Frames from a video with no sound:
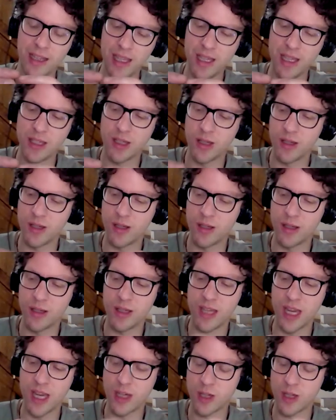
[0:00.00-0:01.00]
lead to
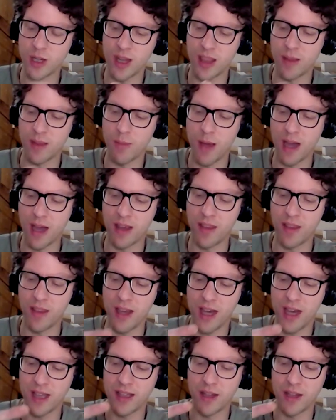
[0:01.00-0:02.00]
tension at the back of the
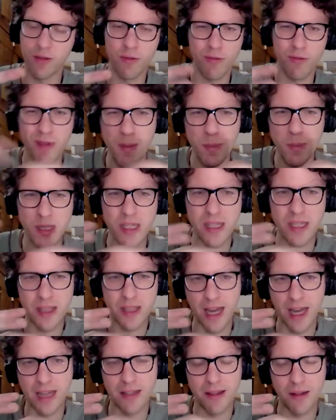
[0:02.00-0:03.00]
eye that rips
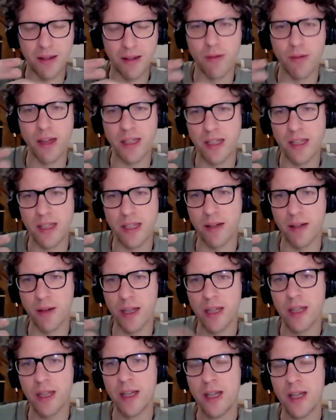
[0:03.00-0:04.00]
that retina,
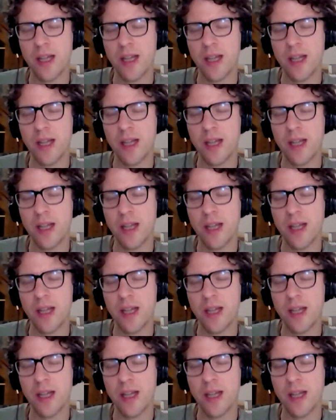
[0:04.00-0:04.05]
right?